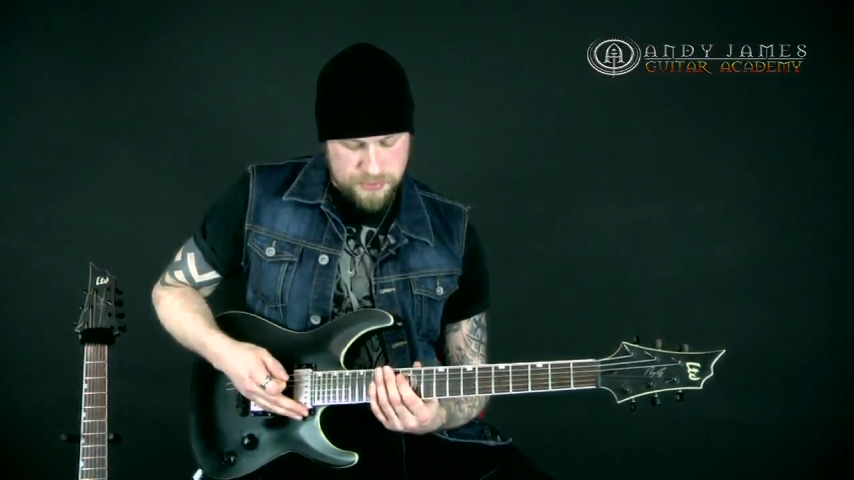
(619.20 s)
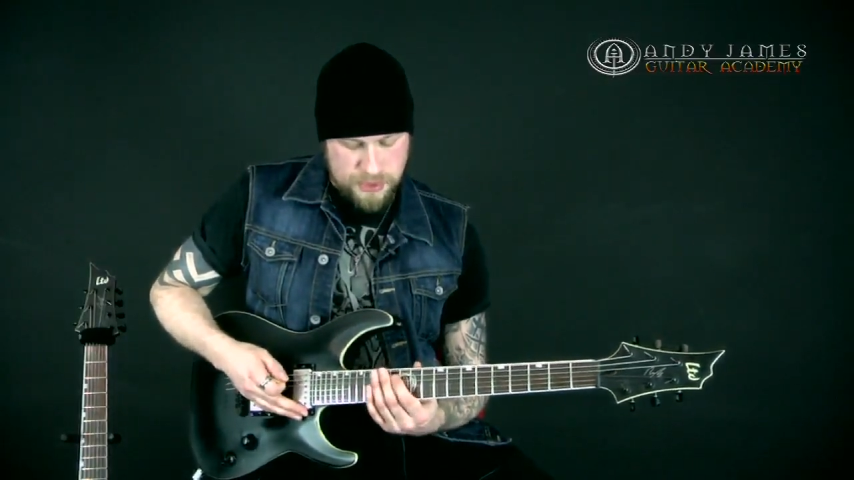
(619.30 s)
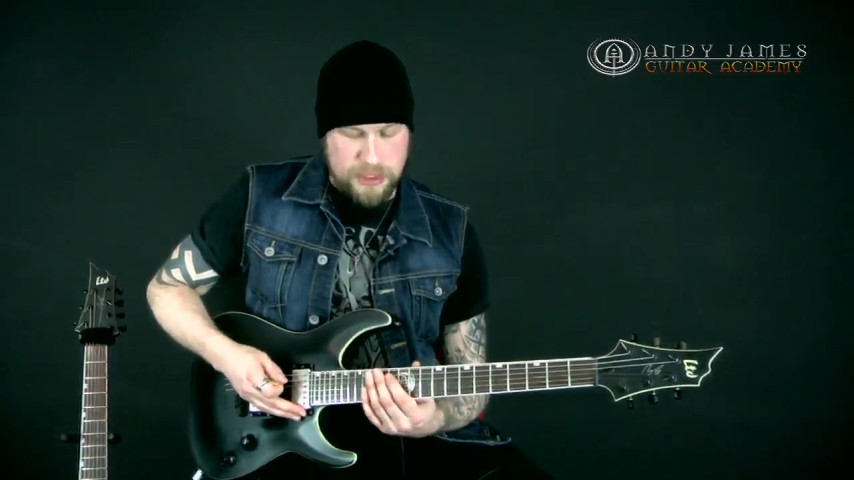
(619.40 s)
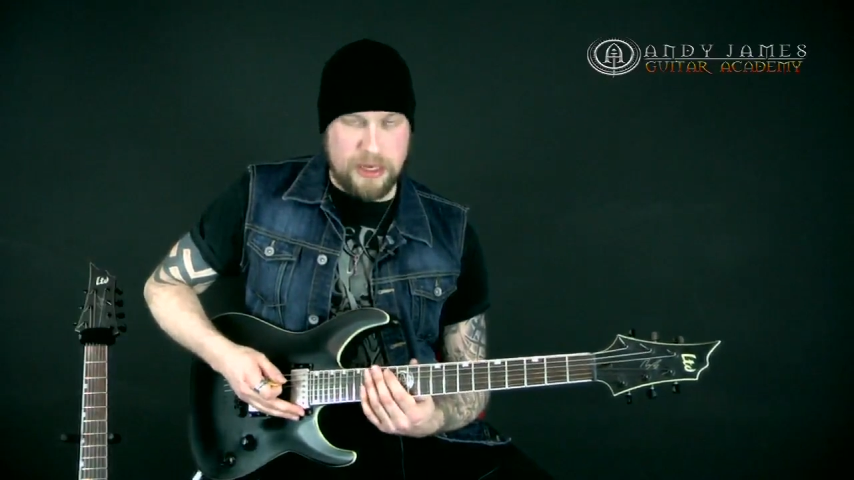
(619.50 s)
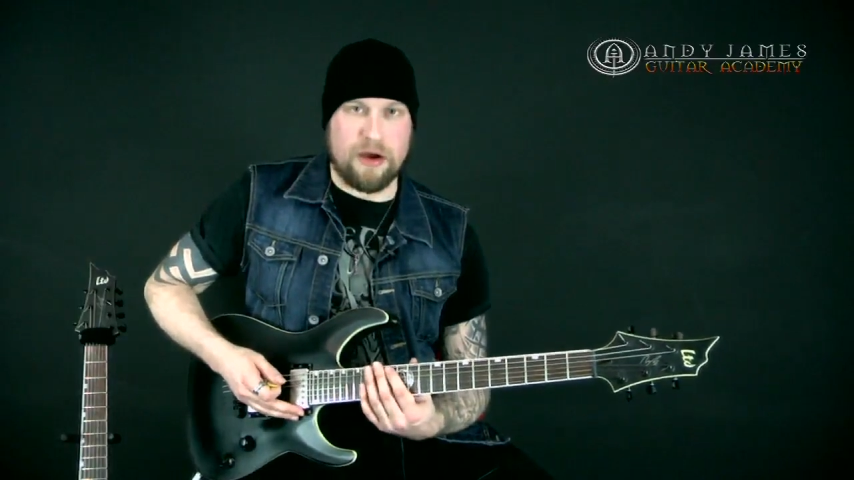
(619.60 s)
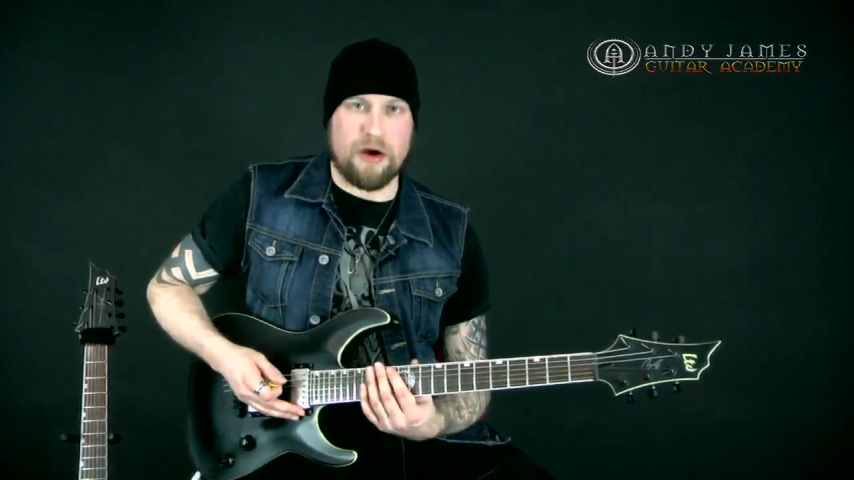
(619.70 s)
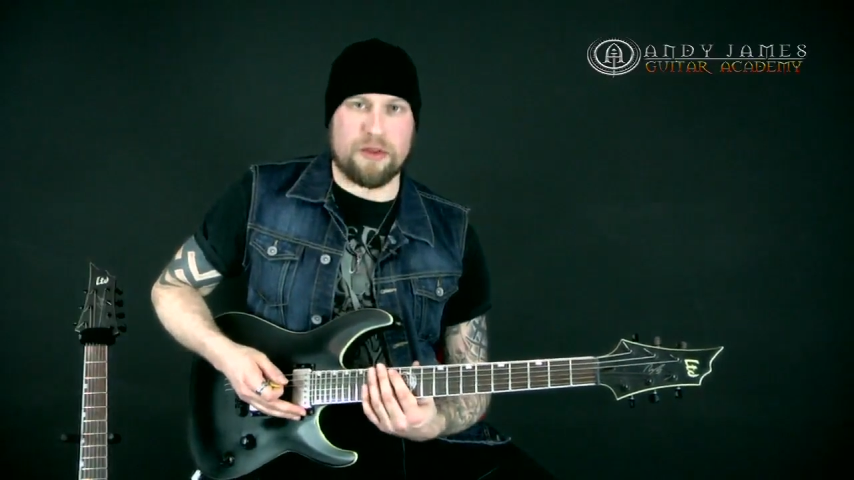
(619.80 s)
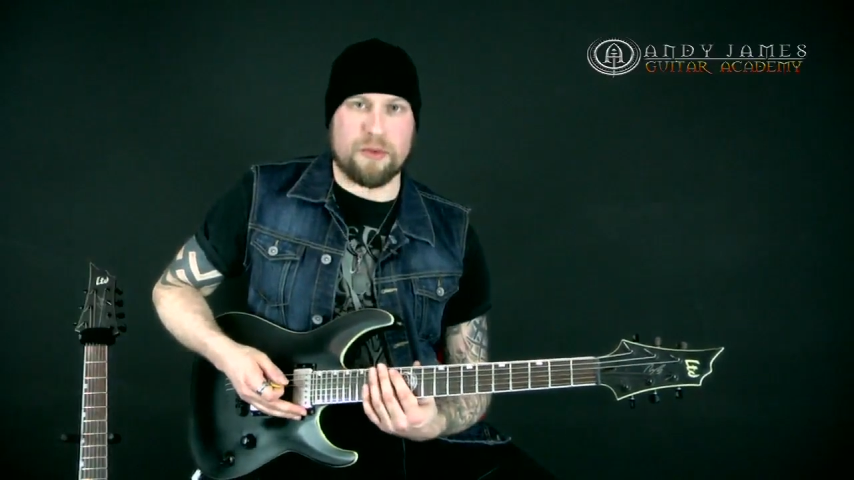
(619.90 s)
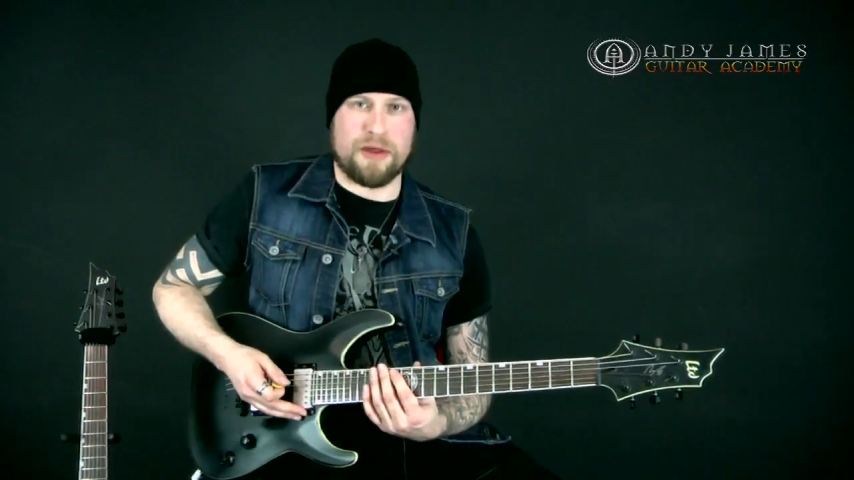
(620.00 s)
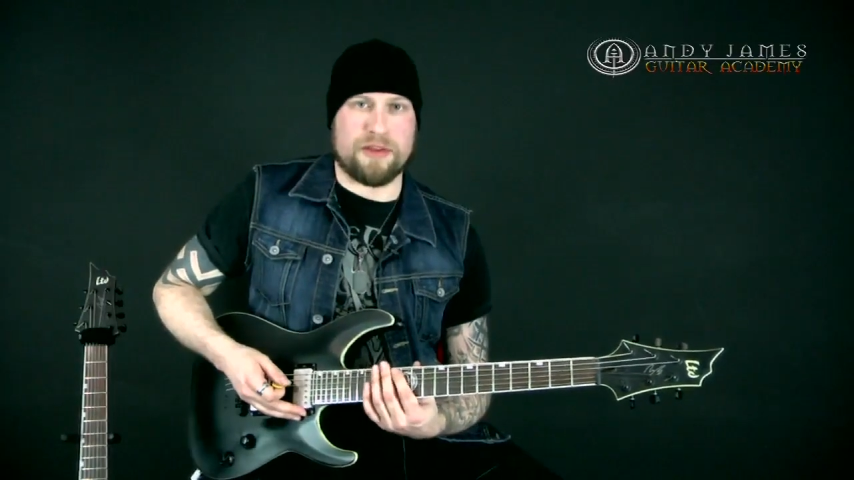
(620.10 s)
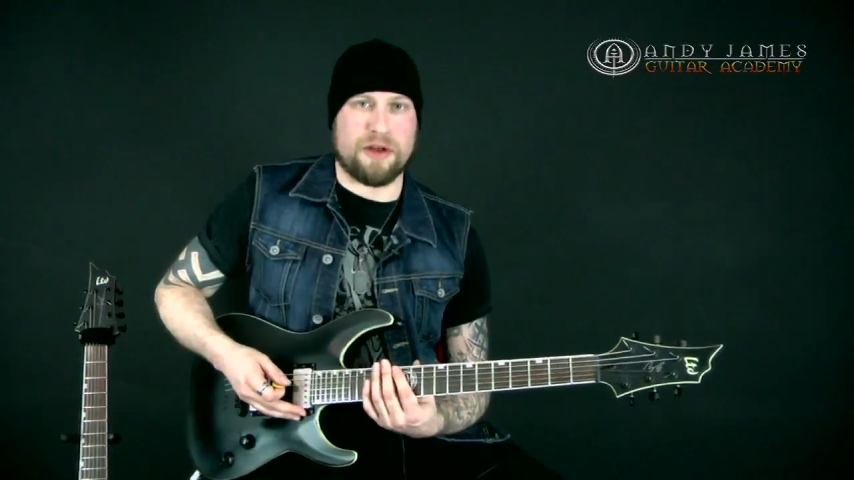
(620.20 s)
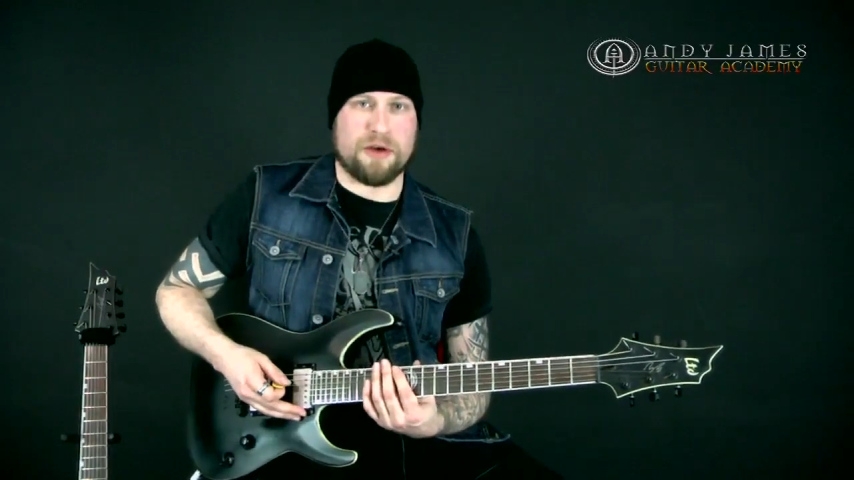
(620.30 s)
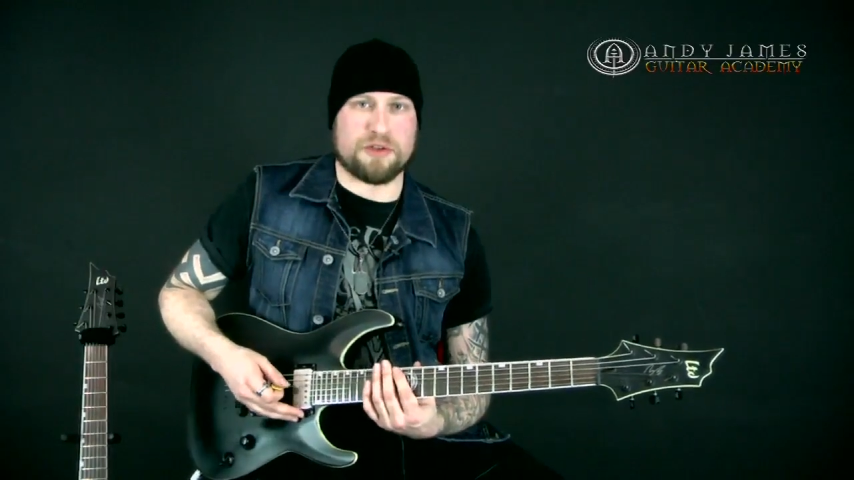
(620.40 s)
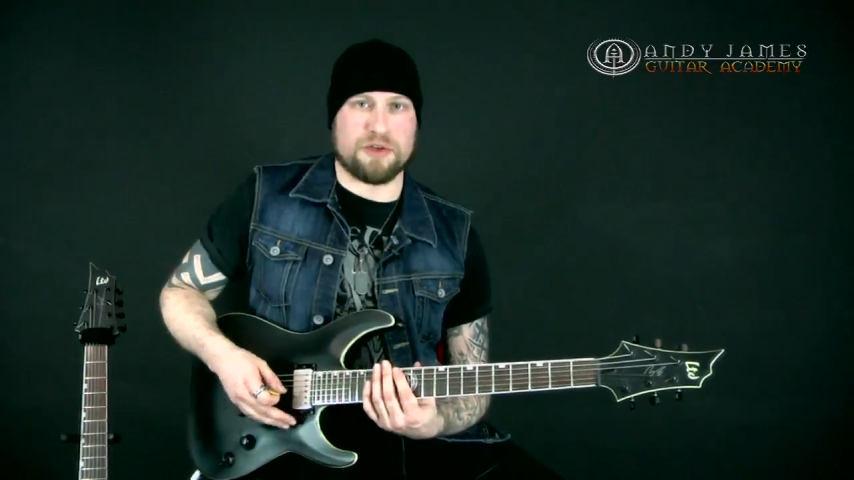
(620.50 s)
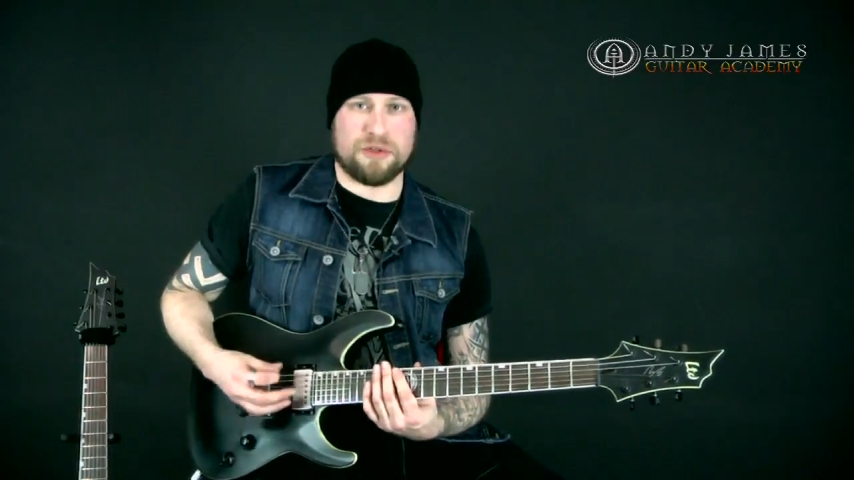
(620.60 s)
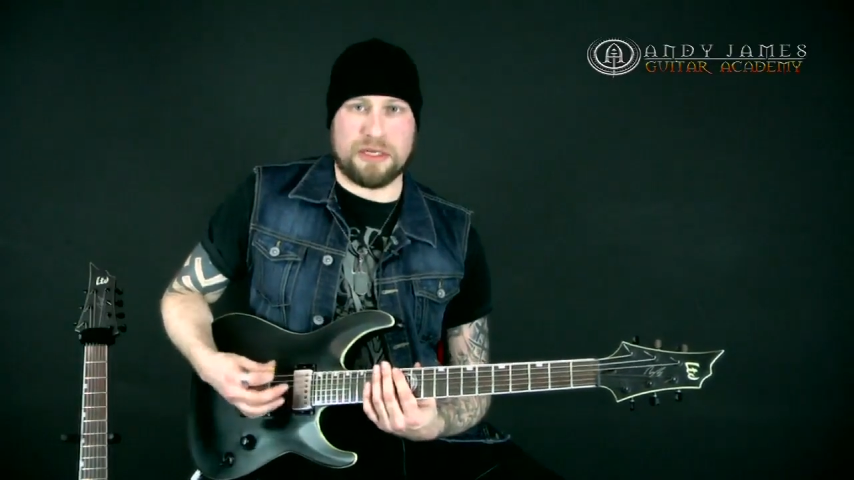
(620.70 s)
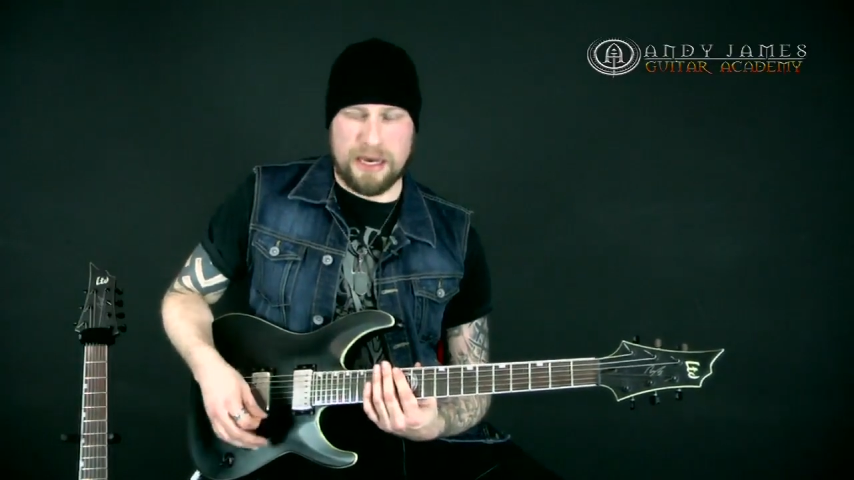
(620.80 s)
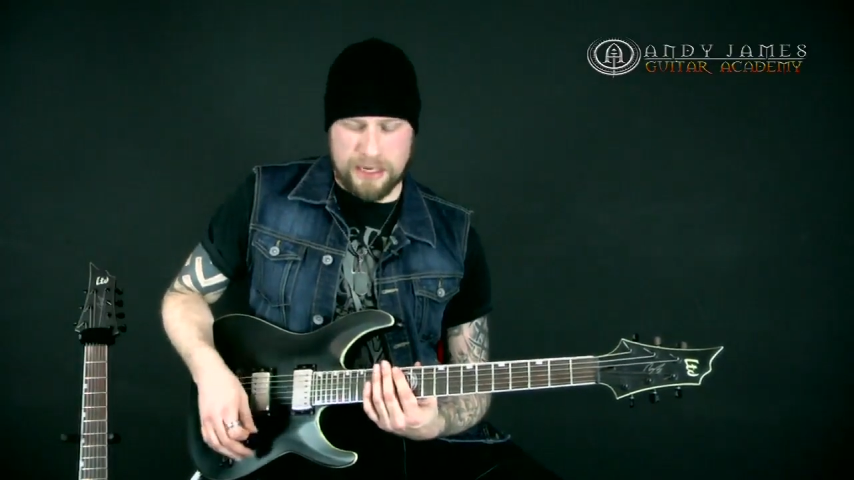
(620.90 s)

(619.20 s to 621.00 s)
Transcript: okay, either way the notes on the